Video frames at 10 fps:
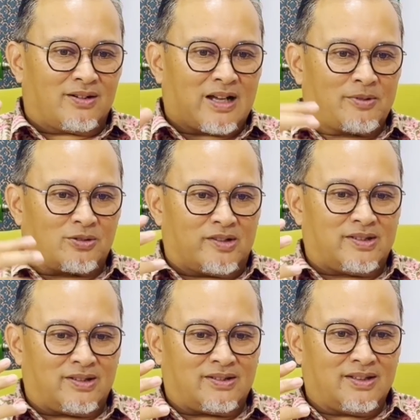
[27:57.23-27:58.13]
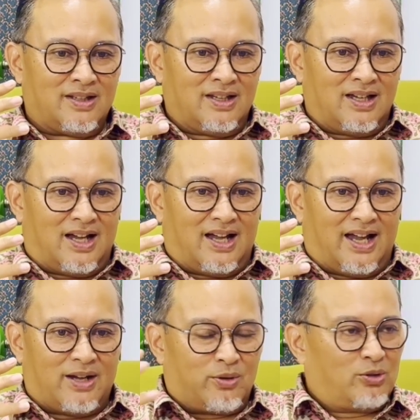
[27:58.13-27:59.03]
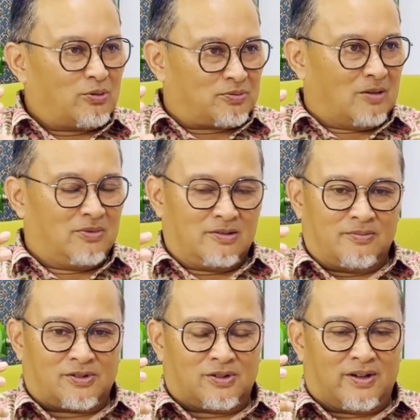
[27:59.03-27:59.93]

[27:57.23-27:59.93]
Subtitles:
comes across as, I don't want to know problems, or